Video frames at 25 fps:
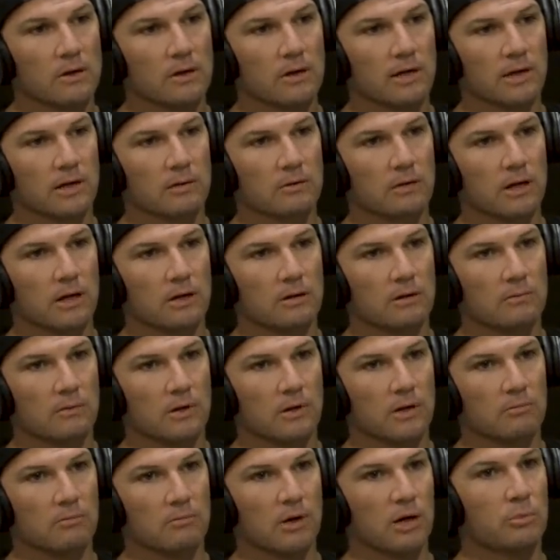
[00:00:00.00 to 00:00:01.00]

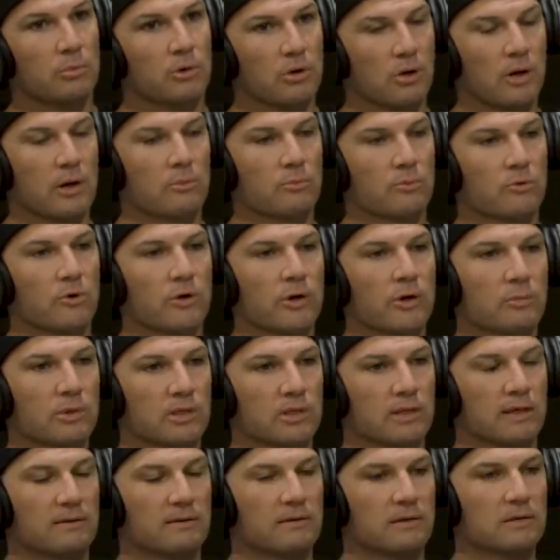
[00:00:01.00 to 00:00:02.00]
And maybe I'm wrong,
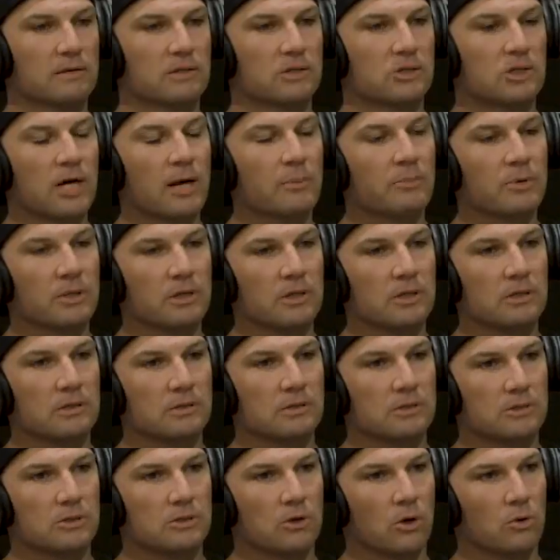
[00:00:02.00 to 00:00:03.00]
but I think the
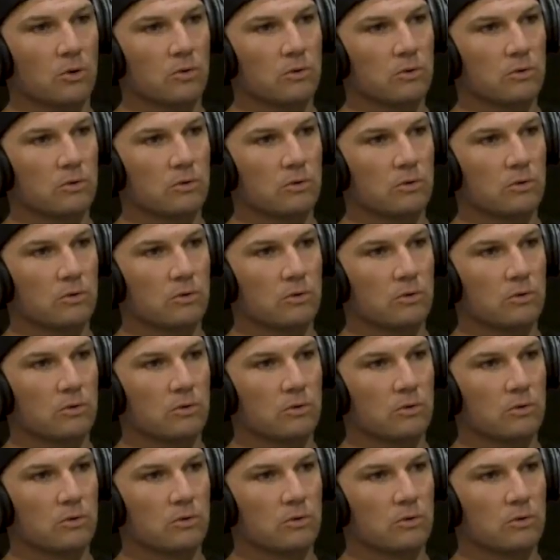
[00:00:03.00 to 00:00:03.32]
Japanese they're